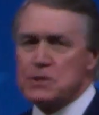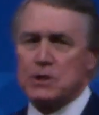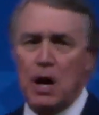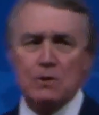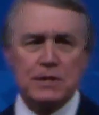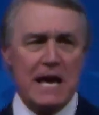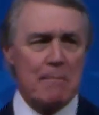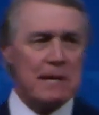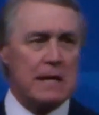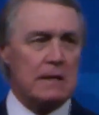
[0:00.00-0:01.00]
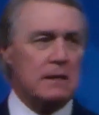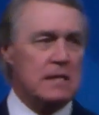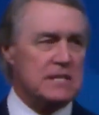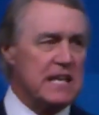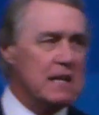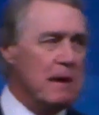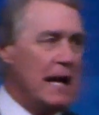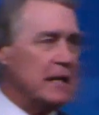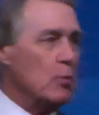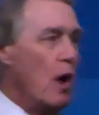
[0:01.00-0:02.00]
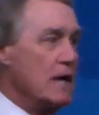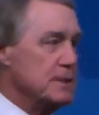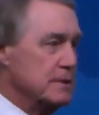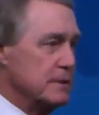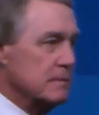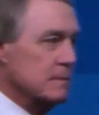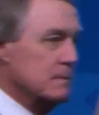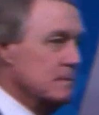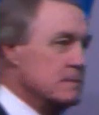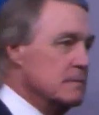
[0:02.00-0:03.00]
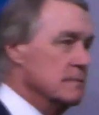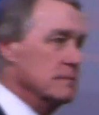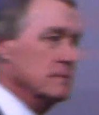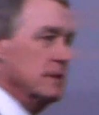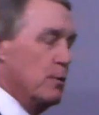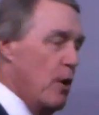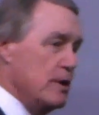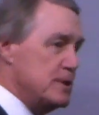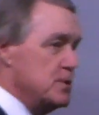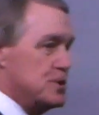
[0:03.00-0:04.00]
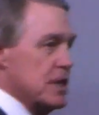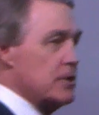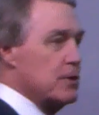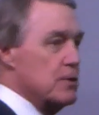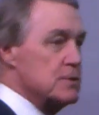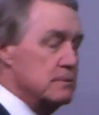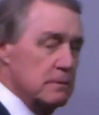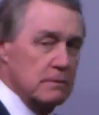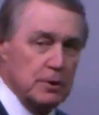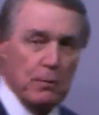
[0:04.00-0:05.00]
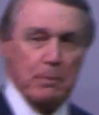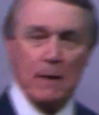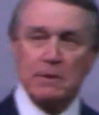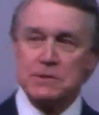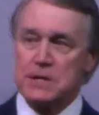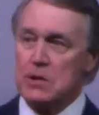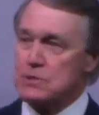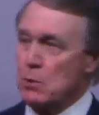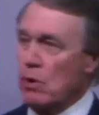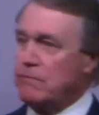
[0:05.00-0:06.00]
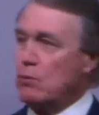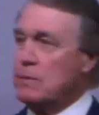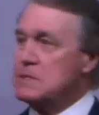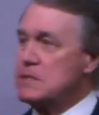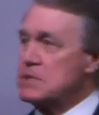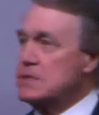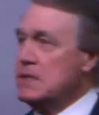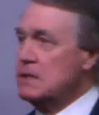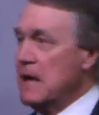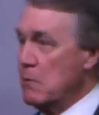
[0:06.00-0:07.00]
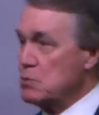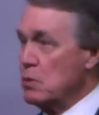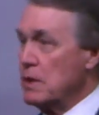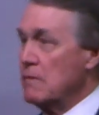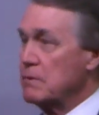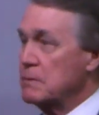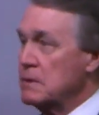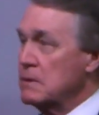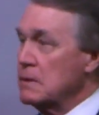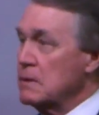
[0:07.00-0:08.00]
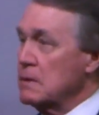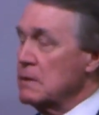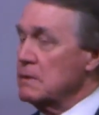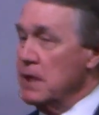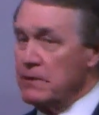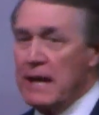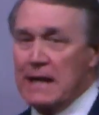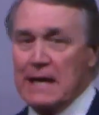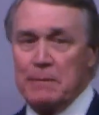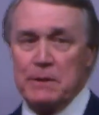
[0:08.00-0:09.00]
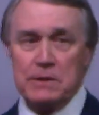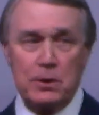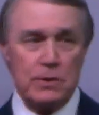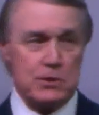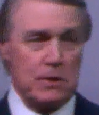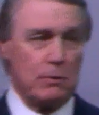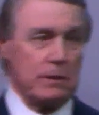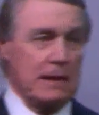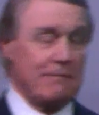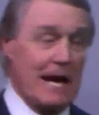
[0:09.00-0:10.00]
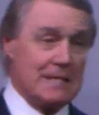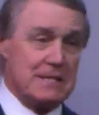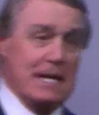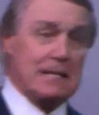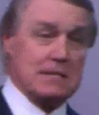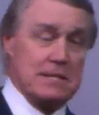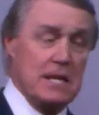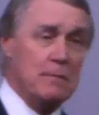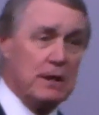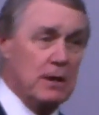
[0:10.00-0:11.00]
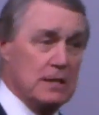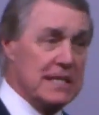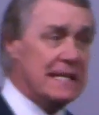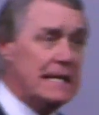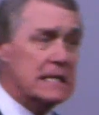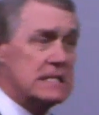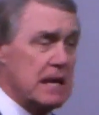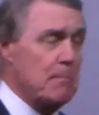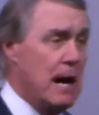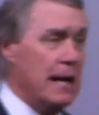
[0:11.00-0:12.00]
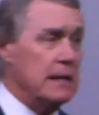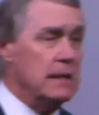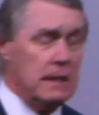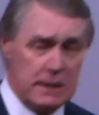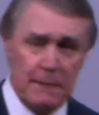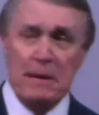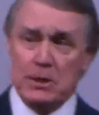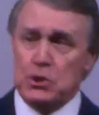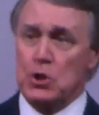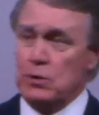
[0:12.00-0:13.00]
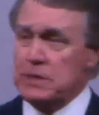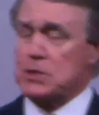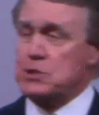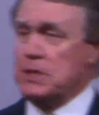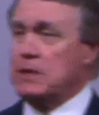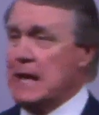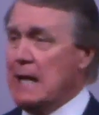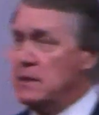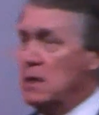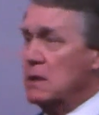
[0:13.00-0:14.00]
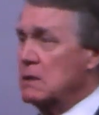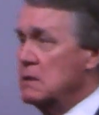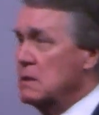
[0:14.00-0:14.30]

as close to that man as anybody in Washington. There were only 2 Republican senators that worked for him in 16. I was one of them. The other guy got to be attorney general and left. I stayed in the Senate because he needed somebody to make sure this agenda got done.